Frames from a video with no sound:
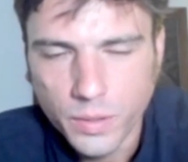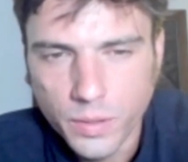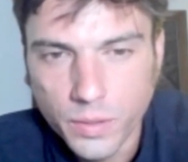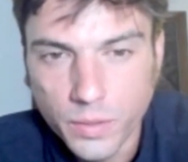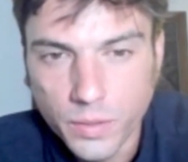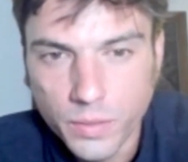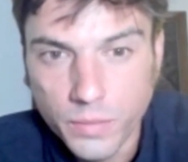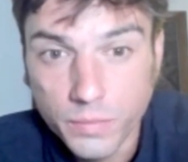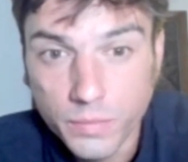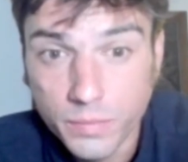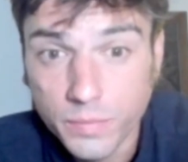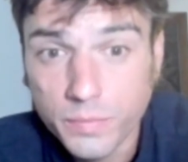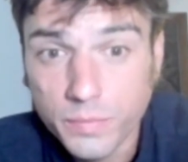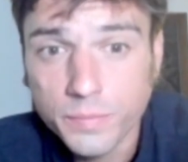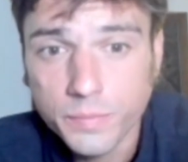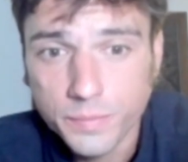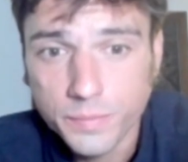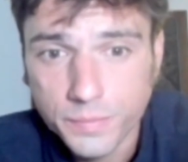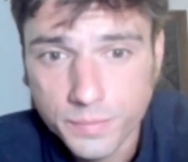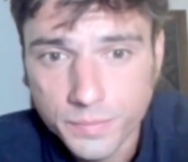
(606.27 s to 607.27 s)

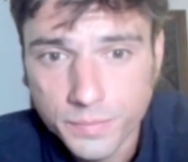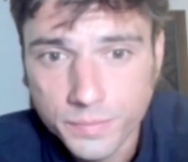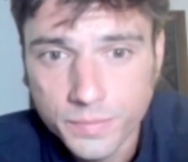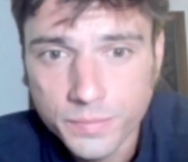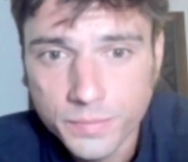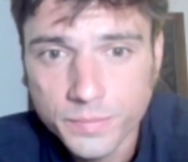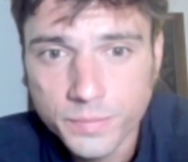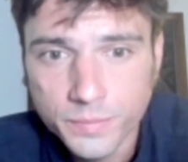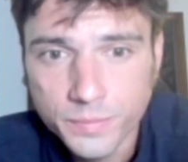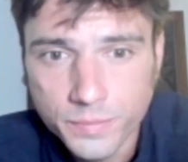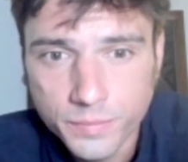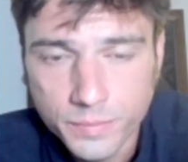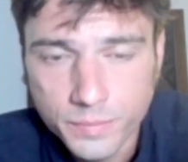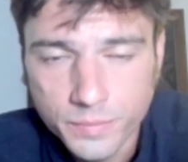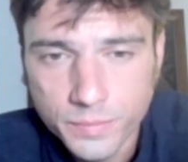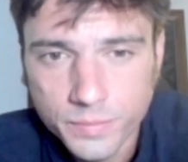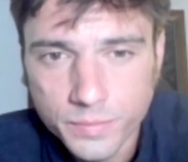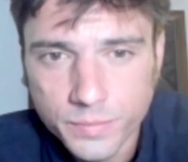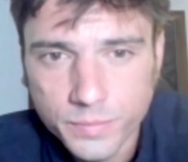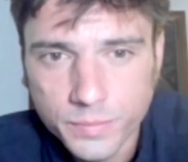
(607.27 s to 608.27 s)

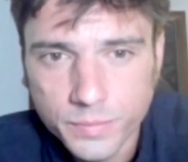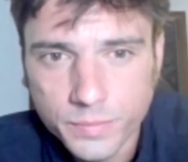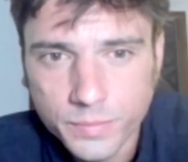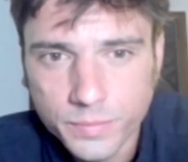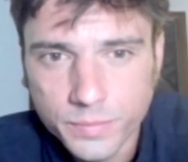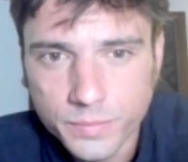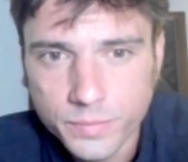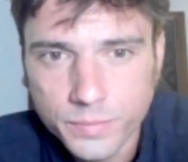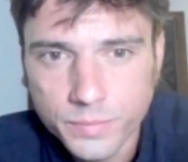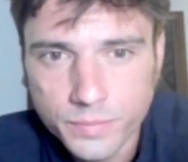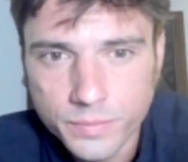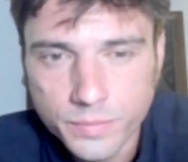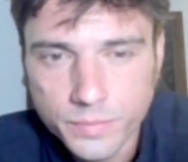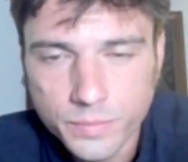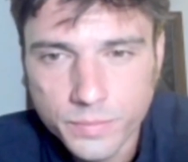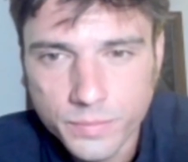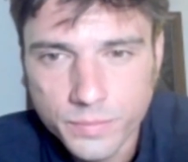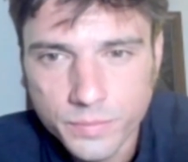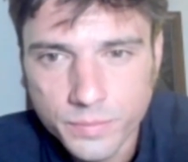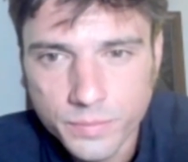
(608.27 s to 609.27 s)
This person isn't speaking.